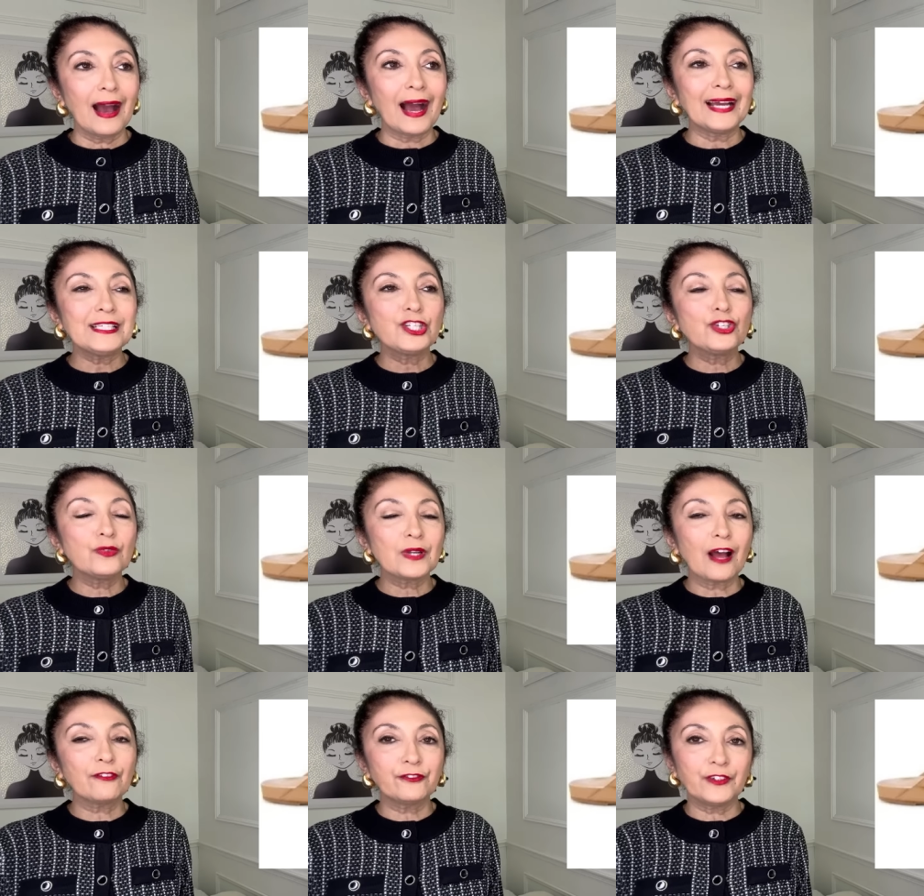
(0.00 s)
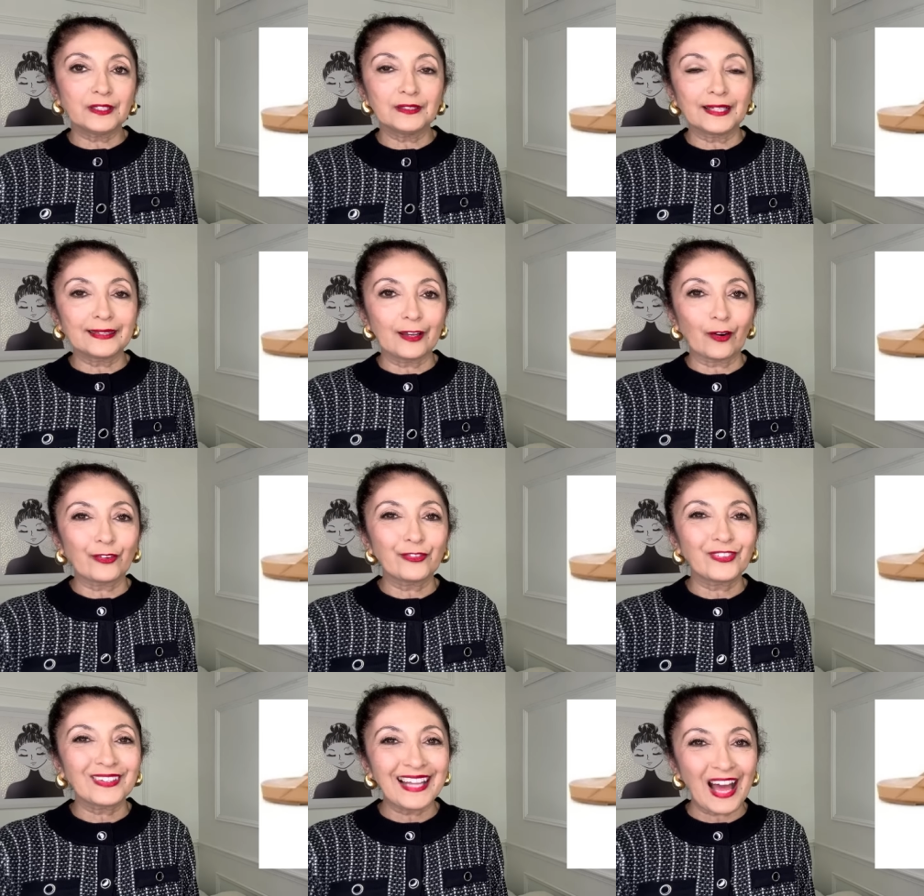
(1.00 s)
I do not feel like they are
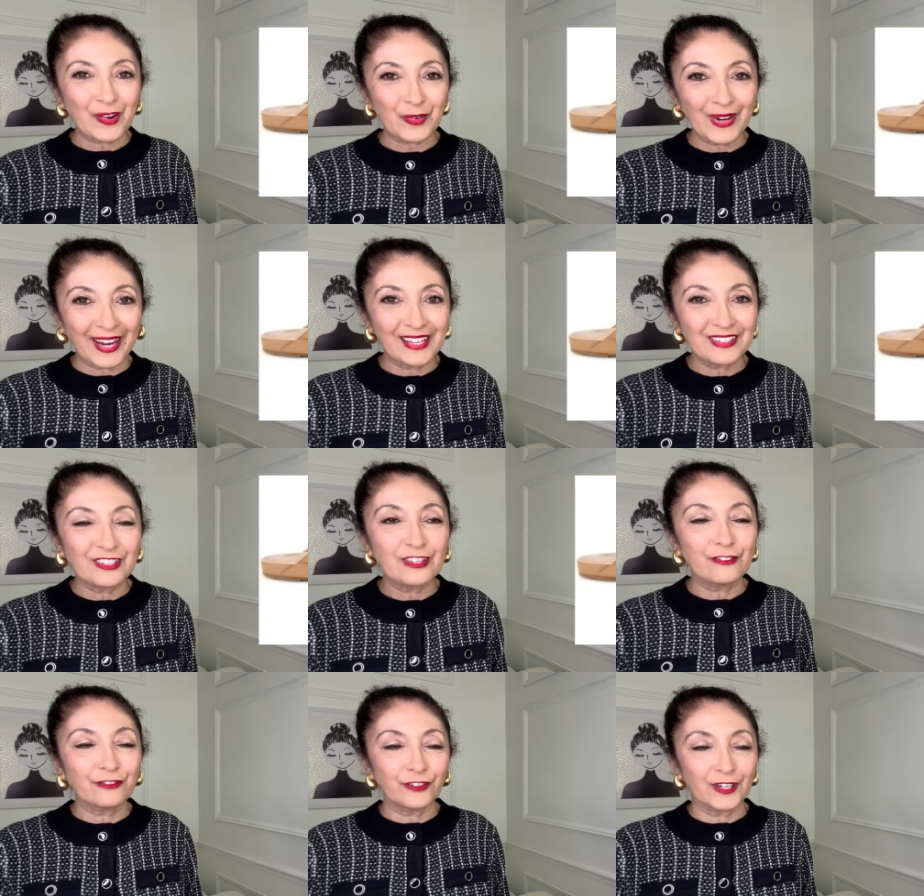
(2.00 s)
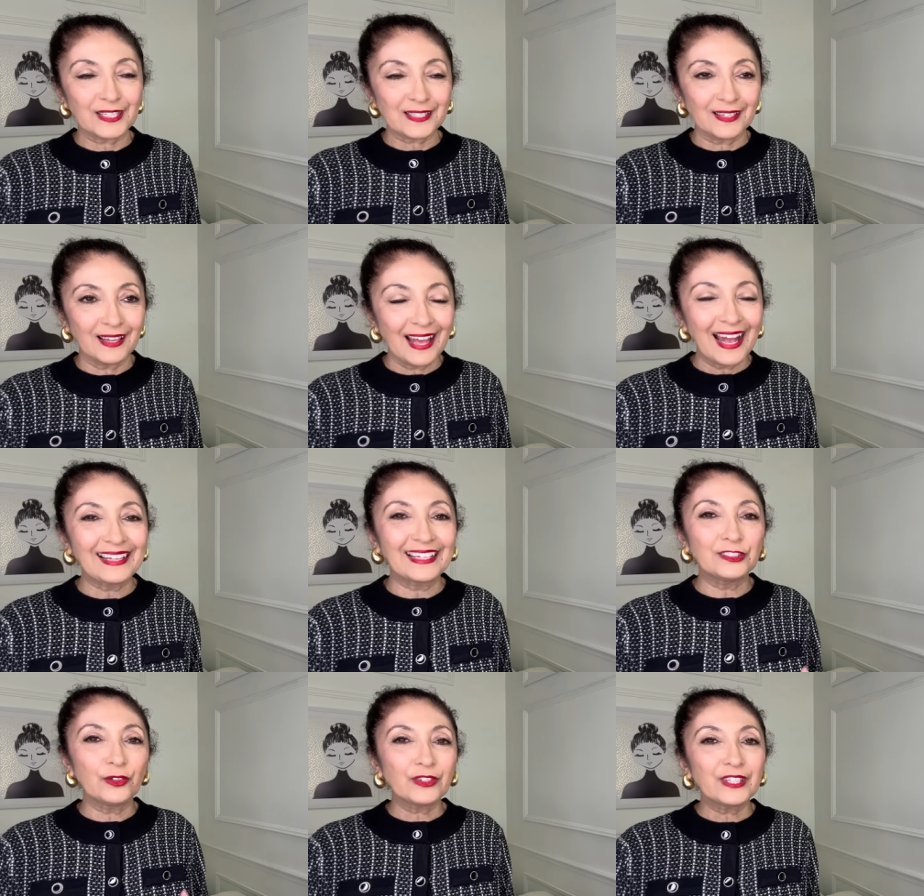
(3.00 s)
flattering to the foot and I
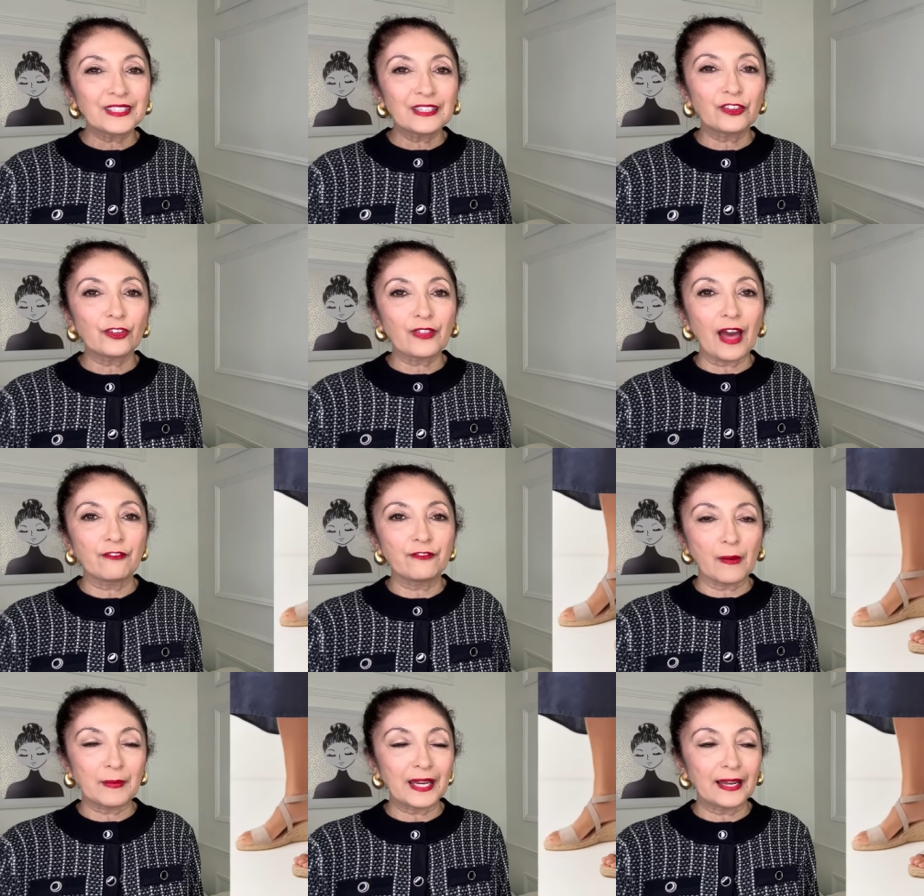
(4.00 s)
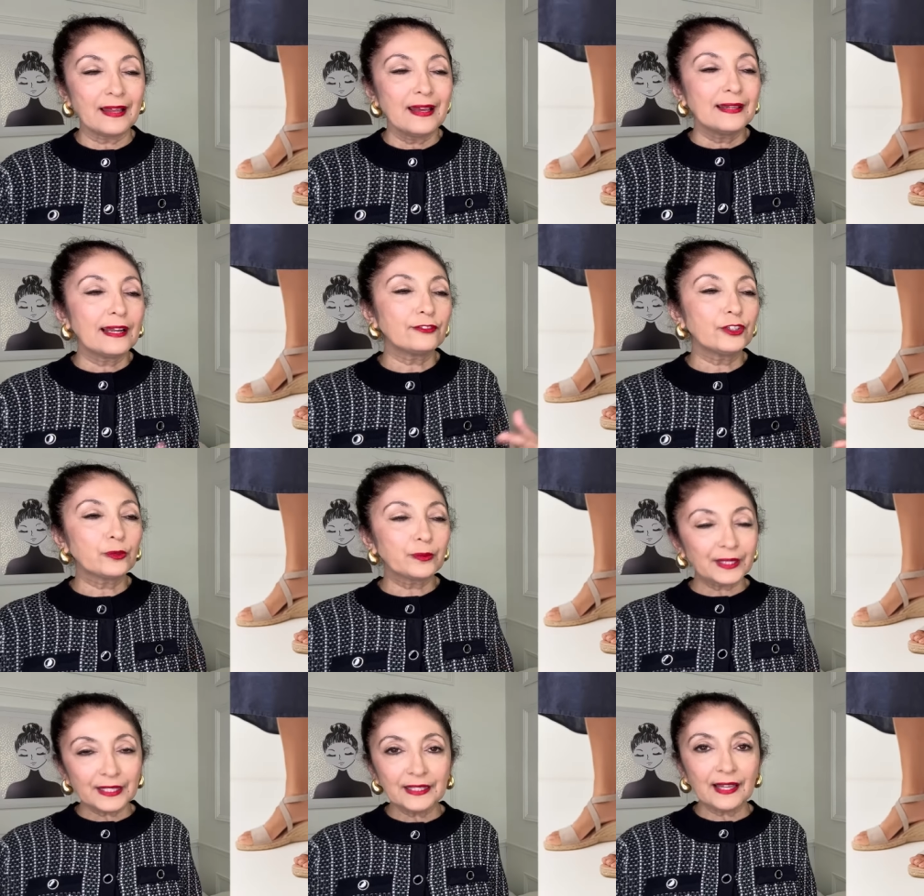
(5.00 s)
don't think that they're that feminine. Now, if you
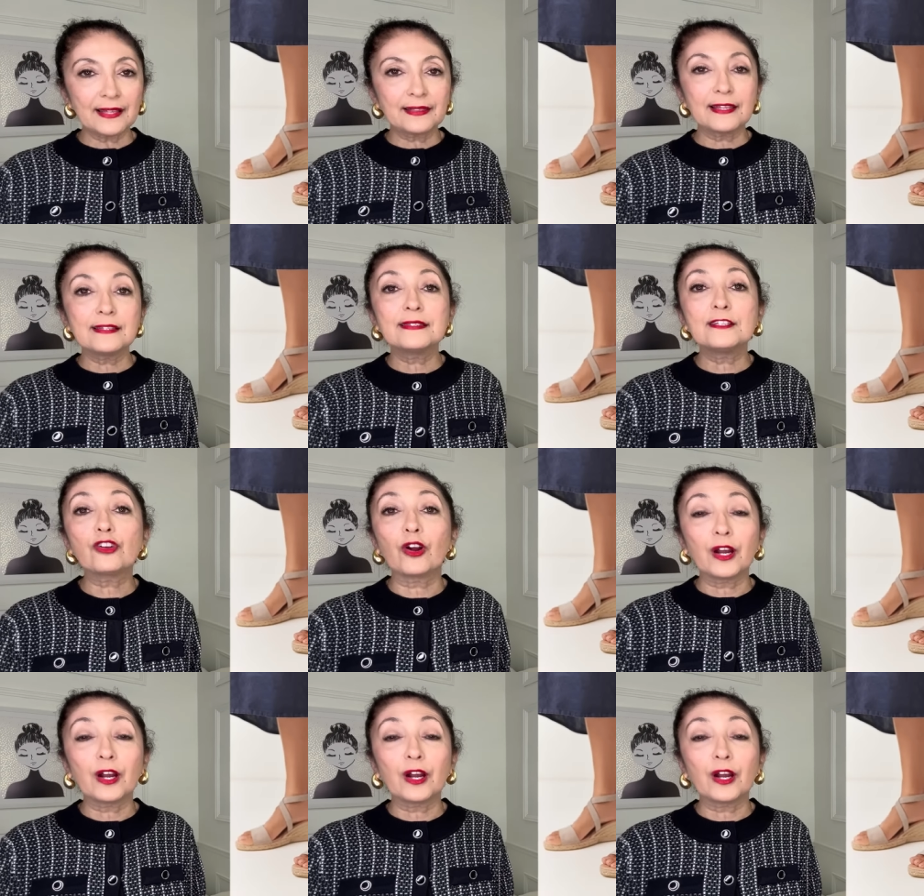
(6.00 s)
really like these, these are